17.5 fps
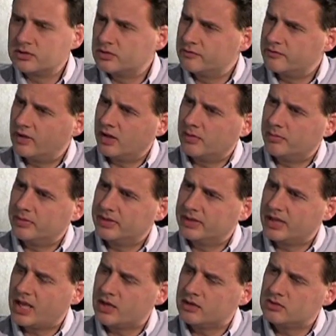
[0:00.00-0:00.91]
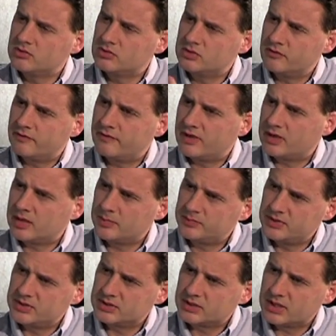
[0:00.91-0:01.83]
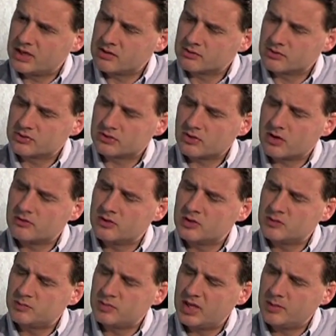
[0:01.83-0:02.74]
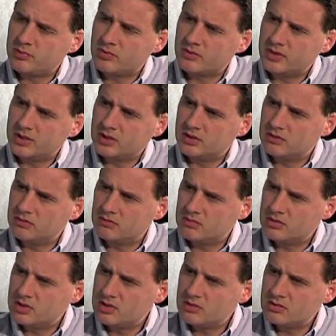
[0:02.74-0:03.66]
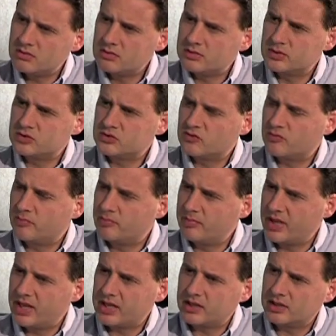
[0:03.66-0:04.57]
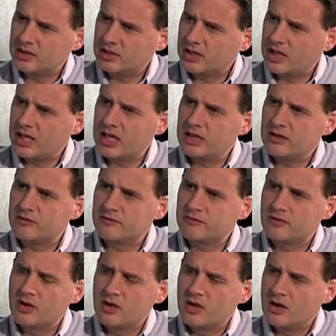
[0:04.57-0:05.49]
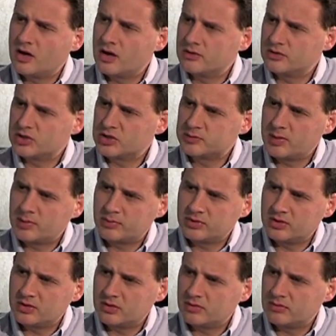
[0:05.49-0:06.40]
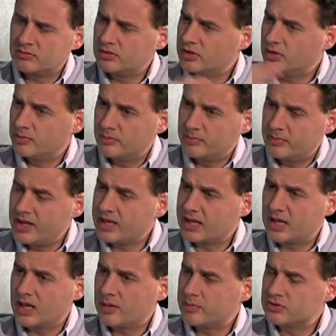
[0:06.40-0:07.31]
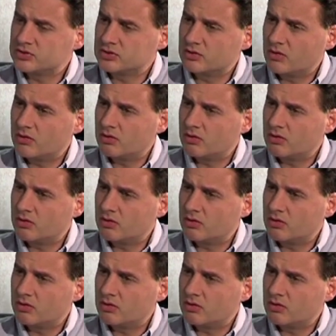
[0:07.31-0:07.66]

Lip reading: development. How do you develop these characters? Are these people that you knew, that you've met in life? Are they just people you're making up as you go